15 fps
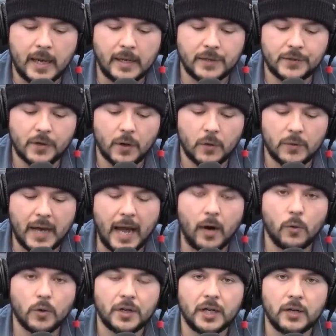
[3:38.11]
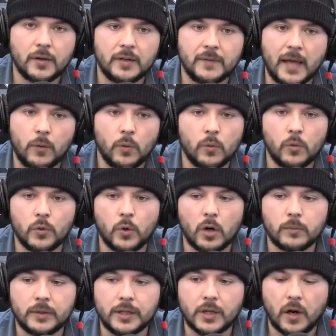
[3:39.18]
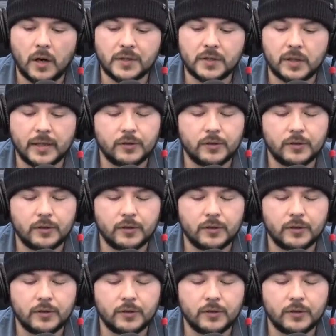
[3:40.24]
And so now we're hearing that what would normally cost